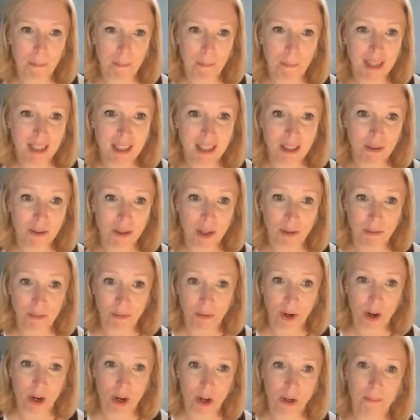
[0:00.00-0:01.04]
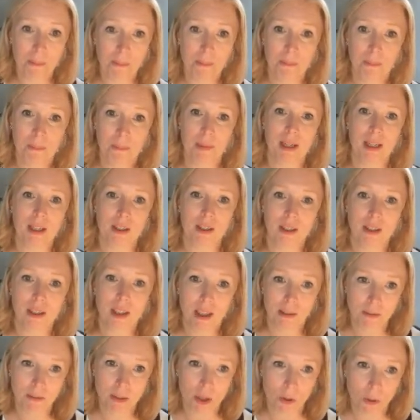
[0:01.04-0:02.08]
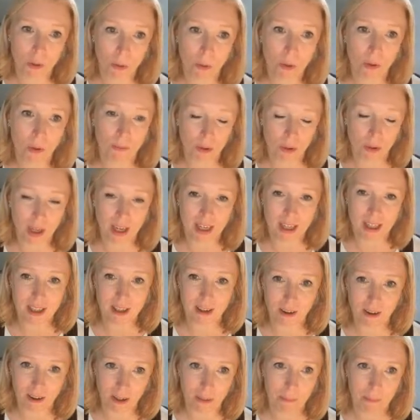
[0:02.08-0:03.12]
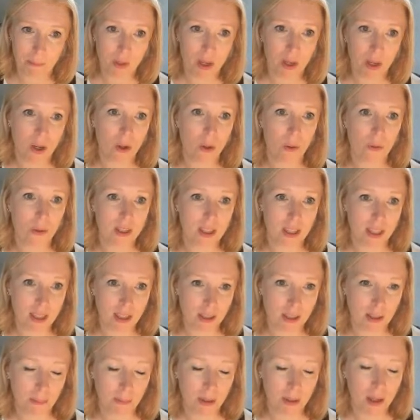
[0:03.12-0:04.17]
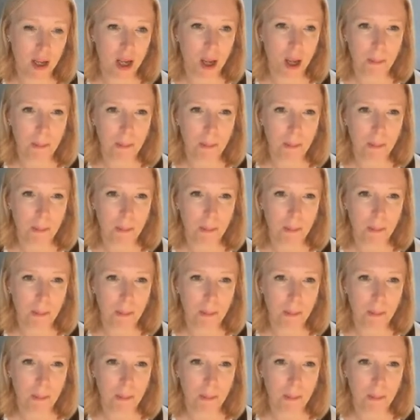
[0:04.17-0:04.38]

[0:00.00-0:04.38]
please don't suffer at home. Please give us a call if you're getting stuck on the system.